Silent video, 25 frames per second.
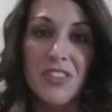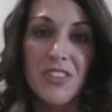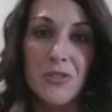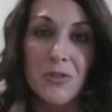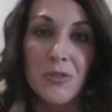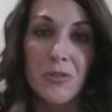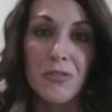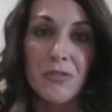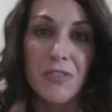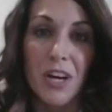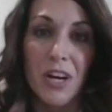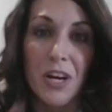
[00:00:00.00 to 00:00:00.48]
to
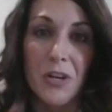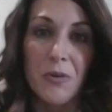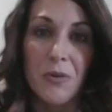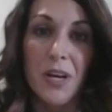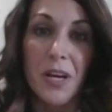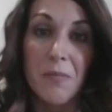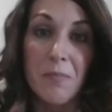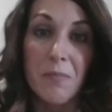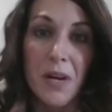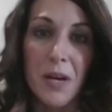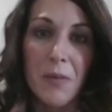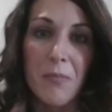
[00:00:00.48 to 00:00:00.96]

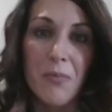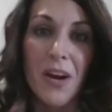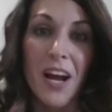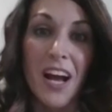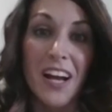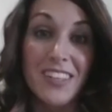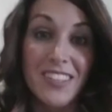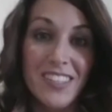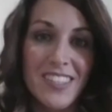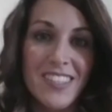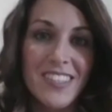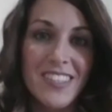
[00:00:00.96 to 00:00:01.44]
evaluate my
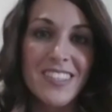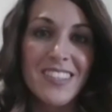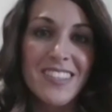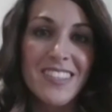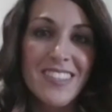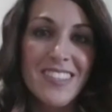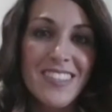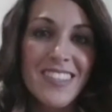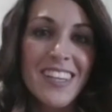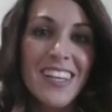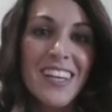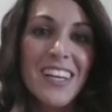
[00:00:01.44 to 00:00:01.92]

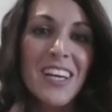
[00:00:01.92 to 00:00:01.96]
practices.